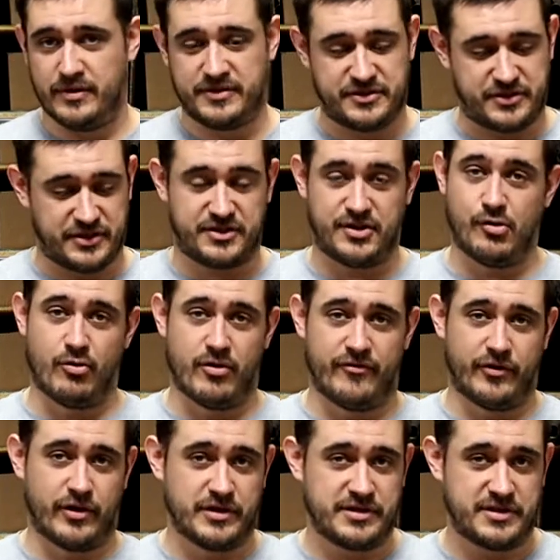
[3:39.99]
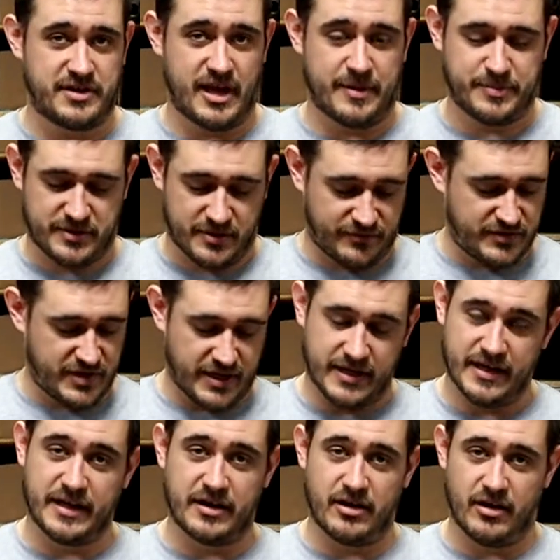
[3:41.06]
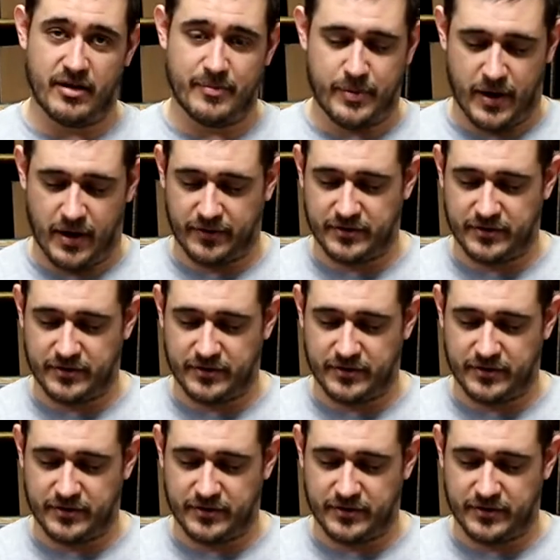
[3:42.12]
It's just the reverse steps of taking it all apart.